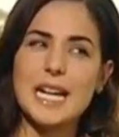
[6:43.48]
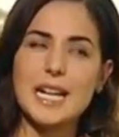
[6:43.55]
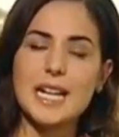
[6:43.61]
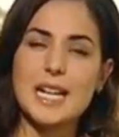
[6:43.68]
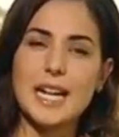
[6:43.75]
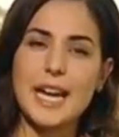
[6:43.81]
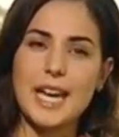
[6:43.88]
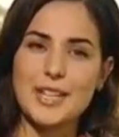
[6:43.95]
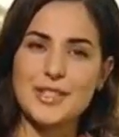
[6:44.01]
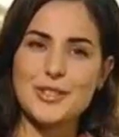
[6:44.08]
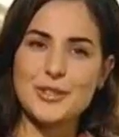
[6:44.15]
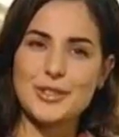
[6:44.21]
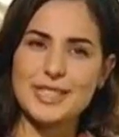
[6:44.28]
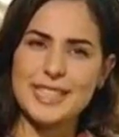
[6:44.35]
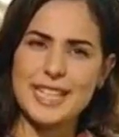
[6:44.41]
uh,
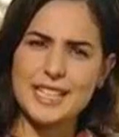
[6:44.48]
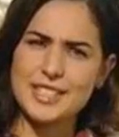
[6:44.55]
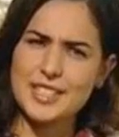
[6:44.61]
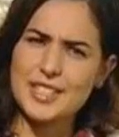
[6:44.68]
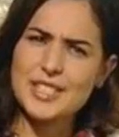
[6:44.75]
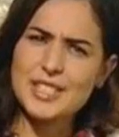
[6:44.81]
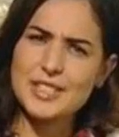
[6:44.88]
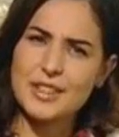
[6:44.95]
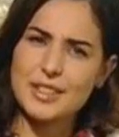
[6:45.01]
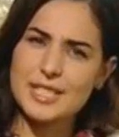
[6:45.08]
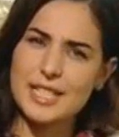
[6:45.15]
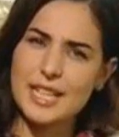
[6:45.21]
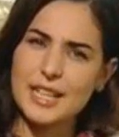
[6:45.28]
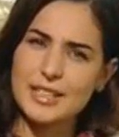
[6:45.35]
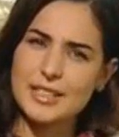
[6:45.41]
entered GITIS, the
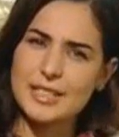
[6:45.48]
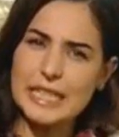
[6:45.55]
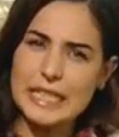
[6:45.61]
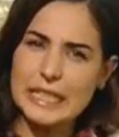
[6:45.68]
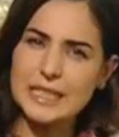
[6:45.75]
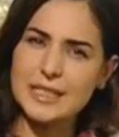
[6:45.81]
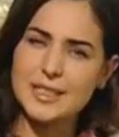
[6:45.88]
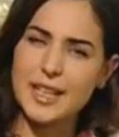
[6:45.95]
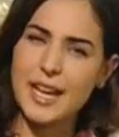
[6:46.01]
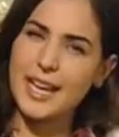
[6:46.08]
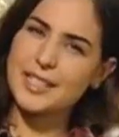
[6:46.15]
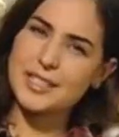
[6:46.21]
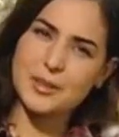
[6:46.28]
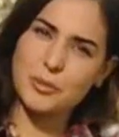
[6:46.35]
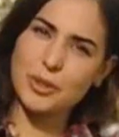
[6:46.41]
State uh,
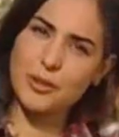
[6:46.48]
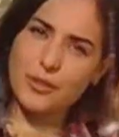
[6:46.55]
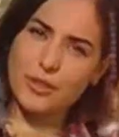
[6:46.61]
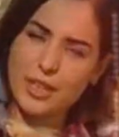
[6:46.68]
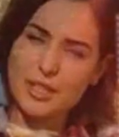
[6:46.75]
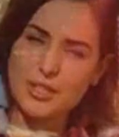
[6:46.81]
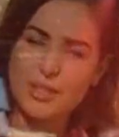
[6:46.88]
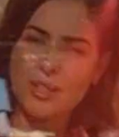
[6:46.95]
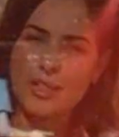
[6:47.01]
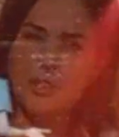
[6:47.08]
Academy of Theatre